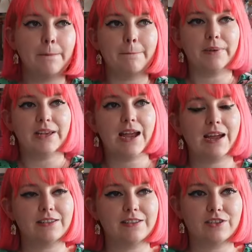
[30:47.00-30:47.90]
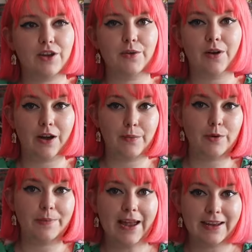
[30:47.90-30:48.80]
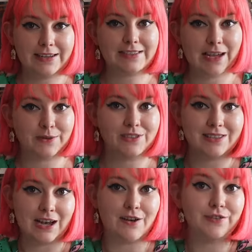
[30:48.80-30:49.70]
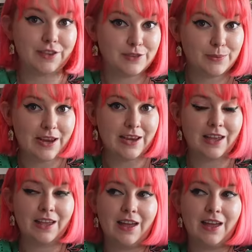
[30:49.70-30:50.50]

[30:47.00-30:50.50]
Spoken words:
But yeah, so I will be heading down south this week,